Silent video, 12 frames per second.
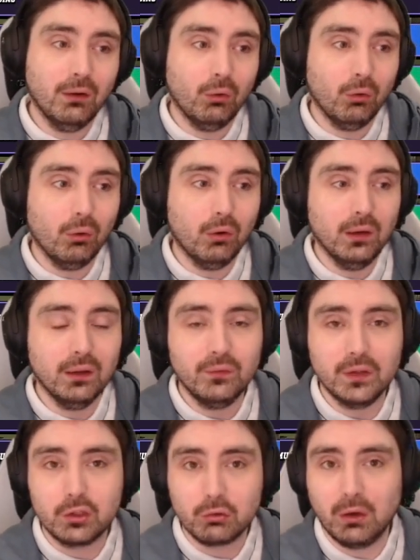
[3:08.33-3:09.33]
or
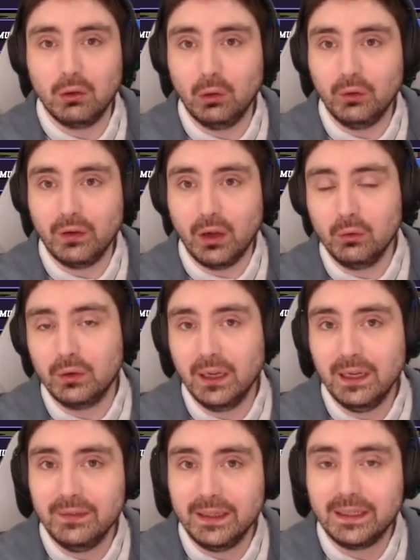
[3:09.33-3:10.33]
the Troll or the Ogre
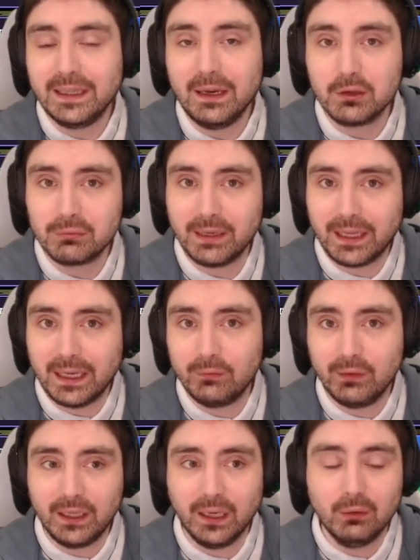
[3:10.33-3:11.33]
in the Chaos Renegade
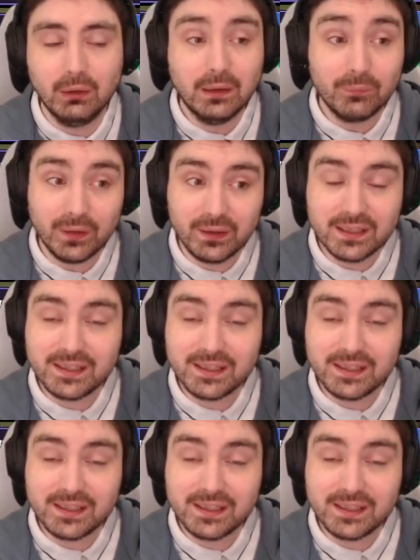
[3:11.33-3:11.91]
video. They're the